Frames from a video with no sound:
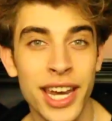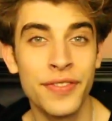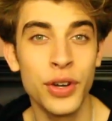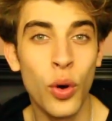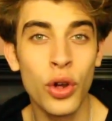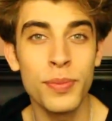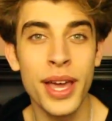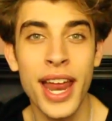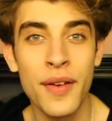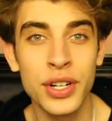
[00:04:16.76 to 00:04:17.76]
And if an old
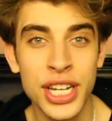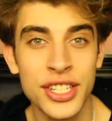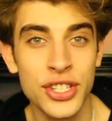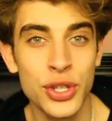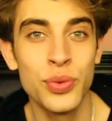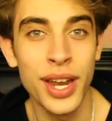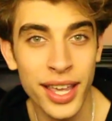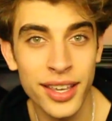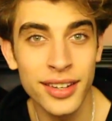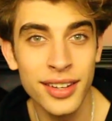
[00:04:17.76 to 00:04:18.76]
man ever chases you
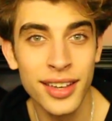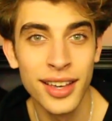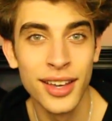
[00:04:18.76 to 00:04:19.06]
naked,